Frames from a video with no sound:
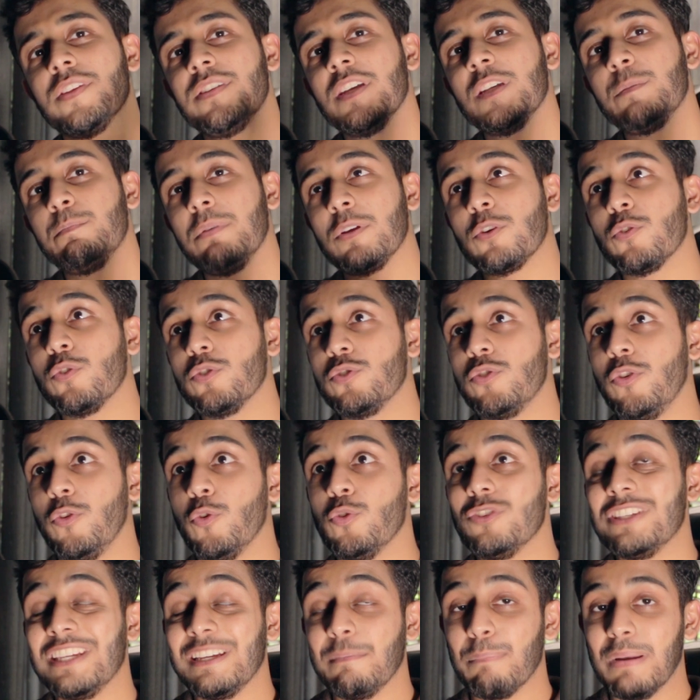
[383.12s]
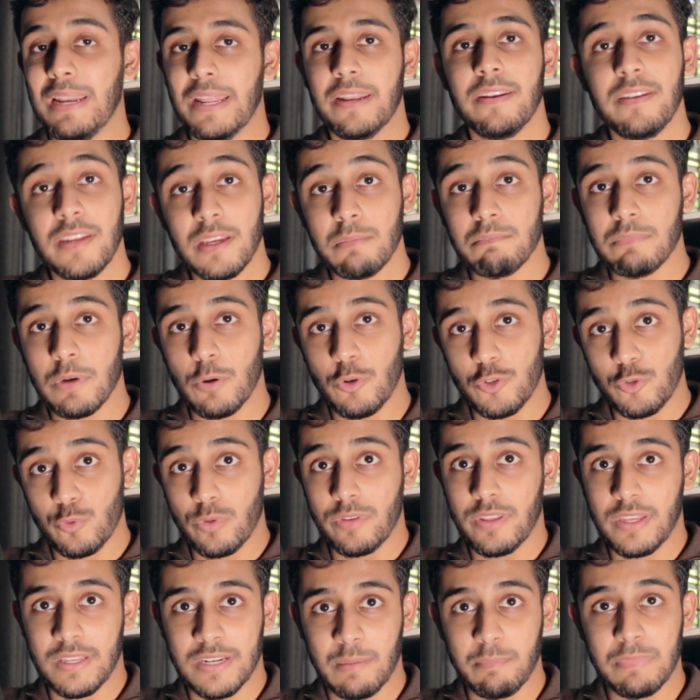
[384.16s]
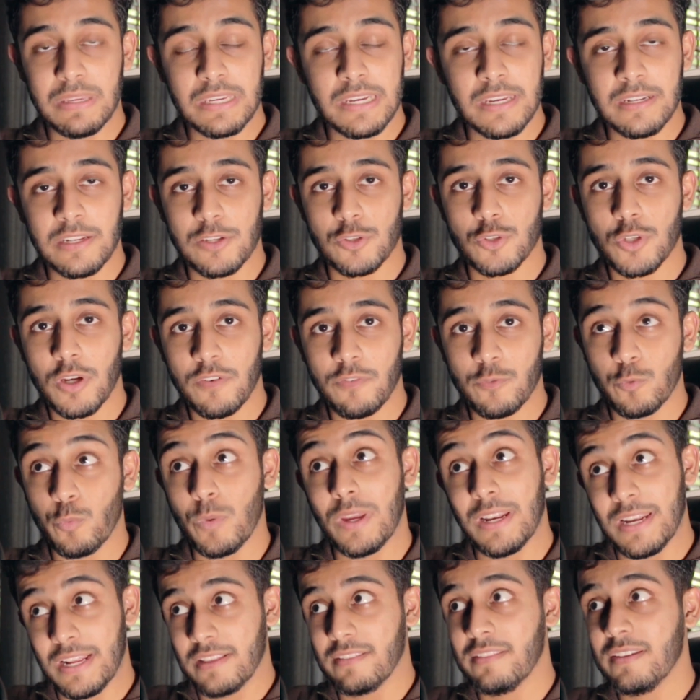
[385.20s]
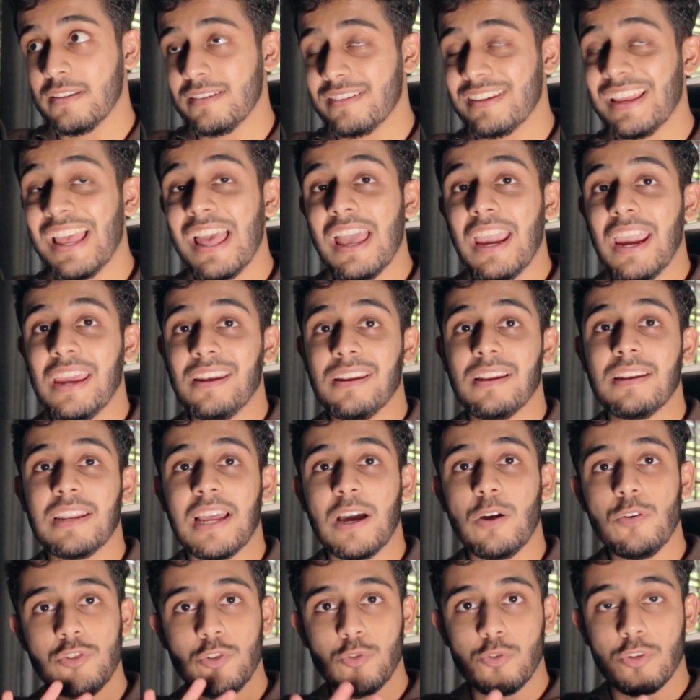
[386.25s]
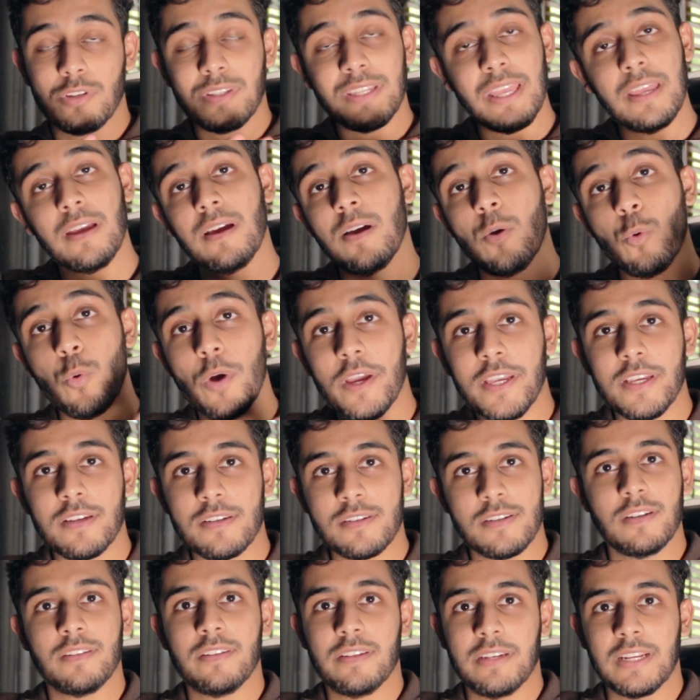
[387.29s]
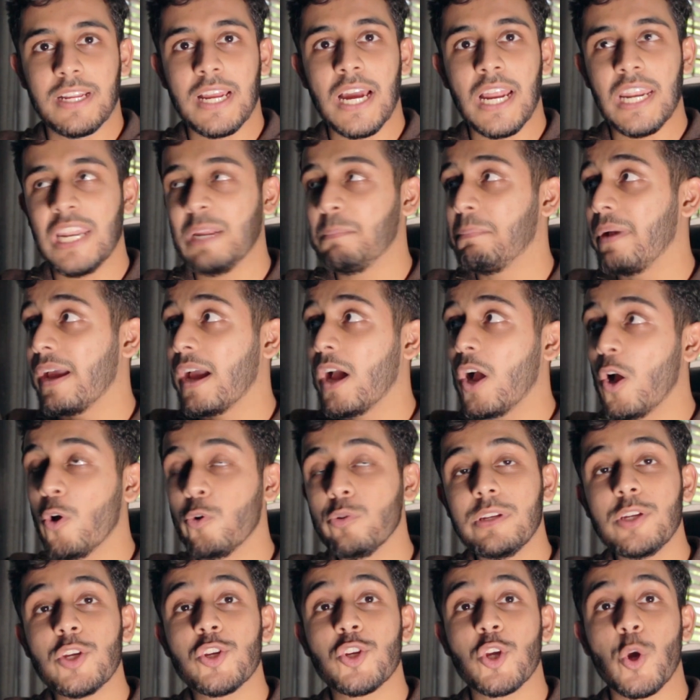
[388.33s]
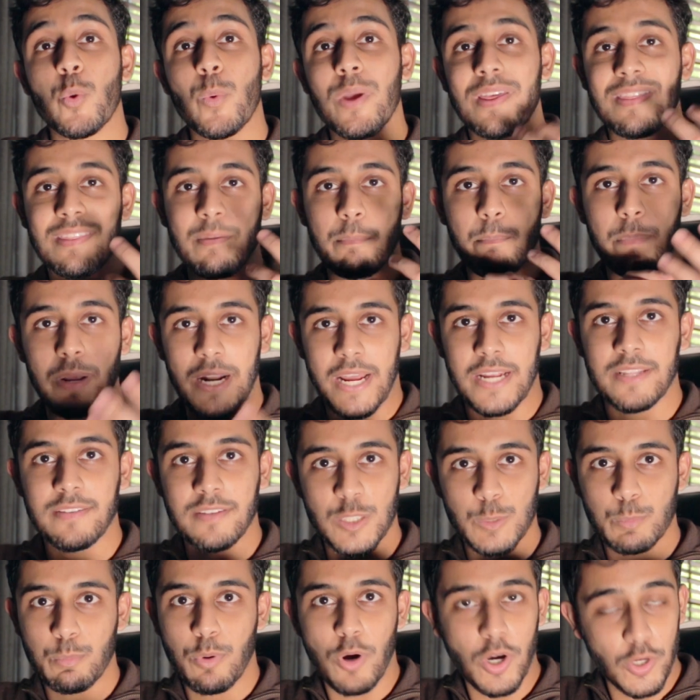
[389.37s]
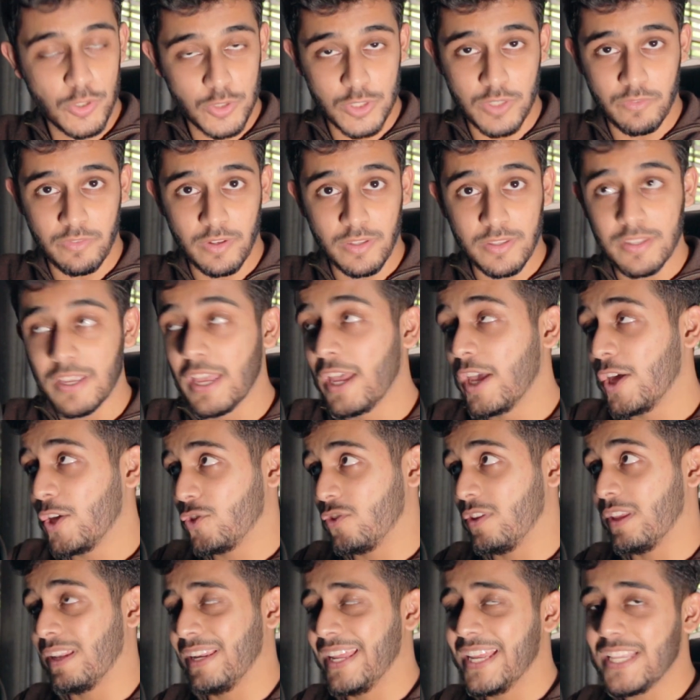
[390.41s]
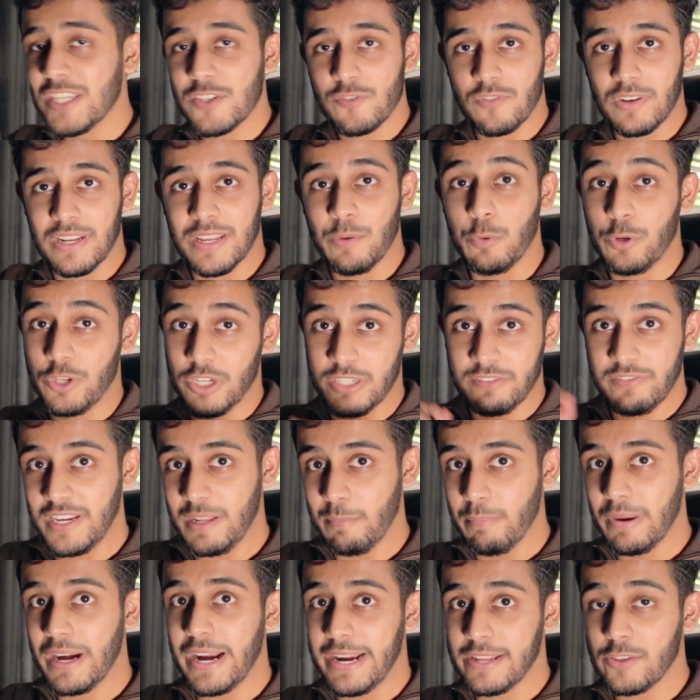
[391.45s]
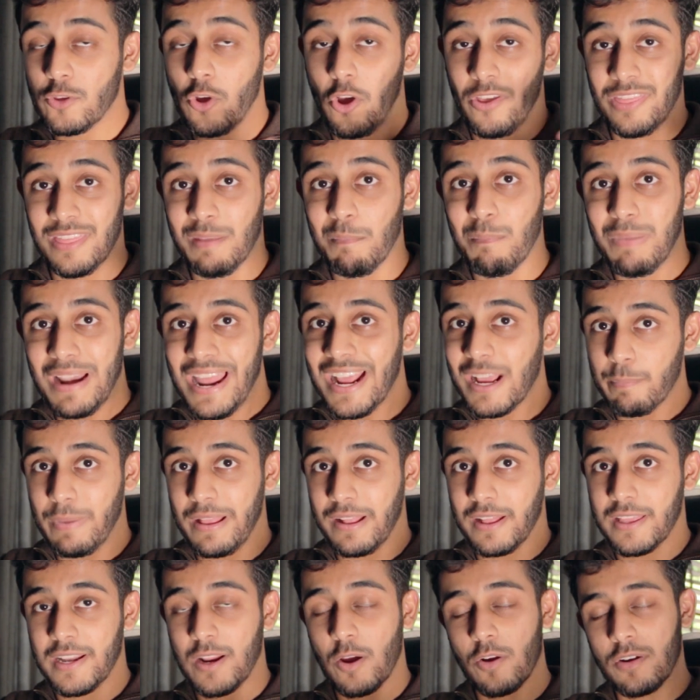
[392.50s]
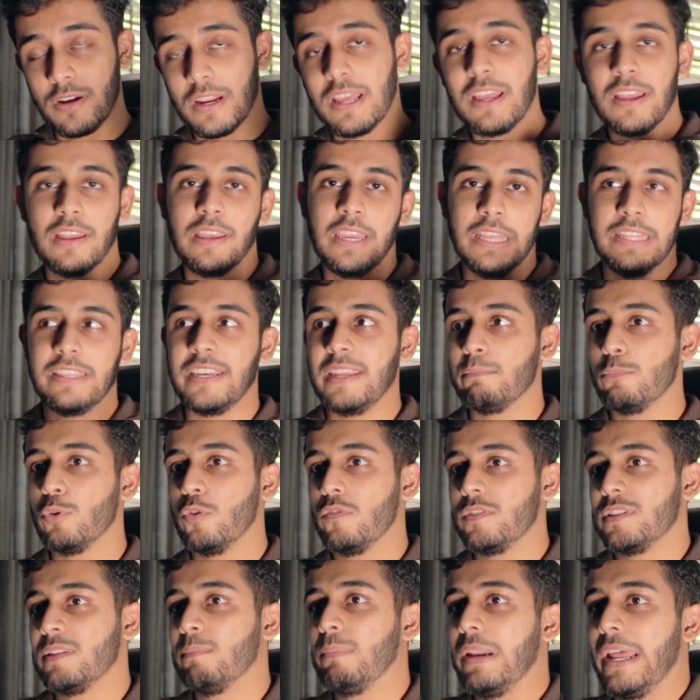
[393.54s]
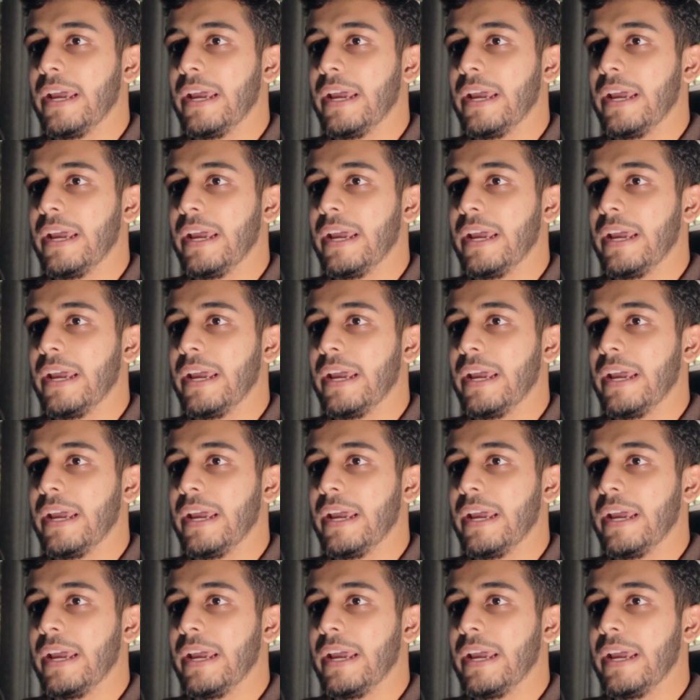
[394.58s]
This is because using blending modes within a beginner software like this, it allows you to take away a certain color by only showing the brightest parts of it. So the lens flare, which is very bright, on the black background, it removes the